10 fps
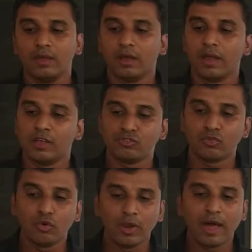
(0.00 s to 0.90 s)

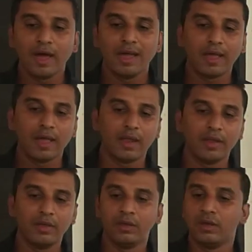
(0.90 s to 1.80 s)
gastrula,
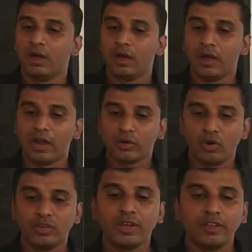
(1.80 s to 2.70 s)
and
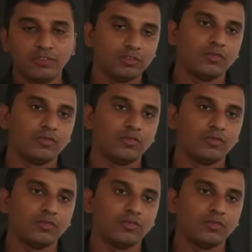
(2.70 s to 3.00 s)
organogenesis.